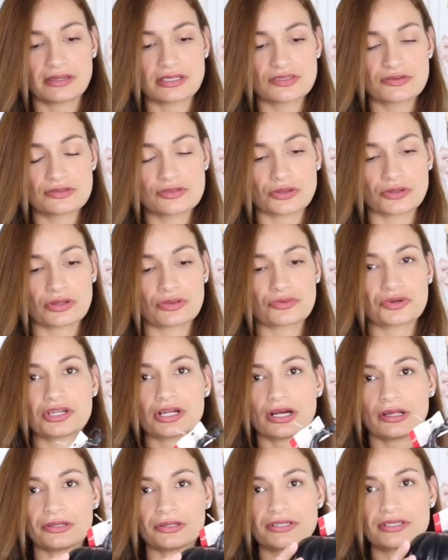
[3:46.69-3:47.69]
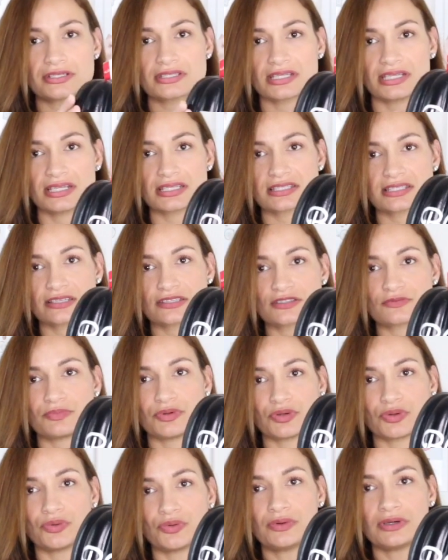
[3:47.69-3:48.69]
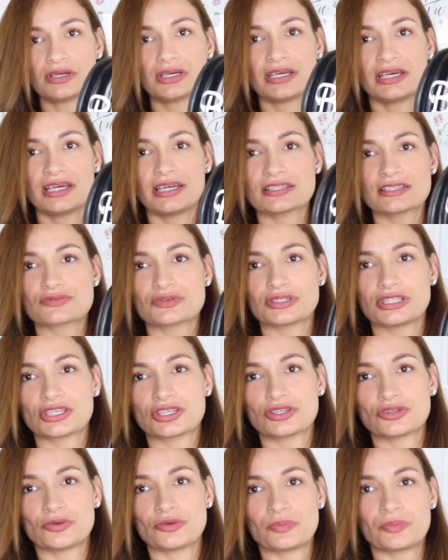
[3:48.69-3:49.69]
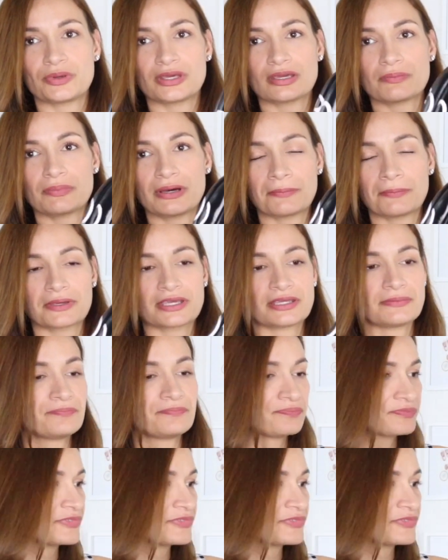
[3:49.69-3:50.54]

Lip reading: This was only $3 and it says Boo. It's a really cute big pumpkin.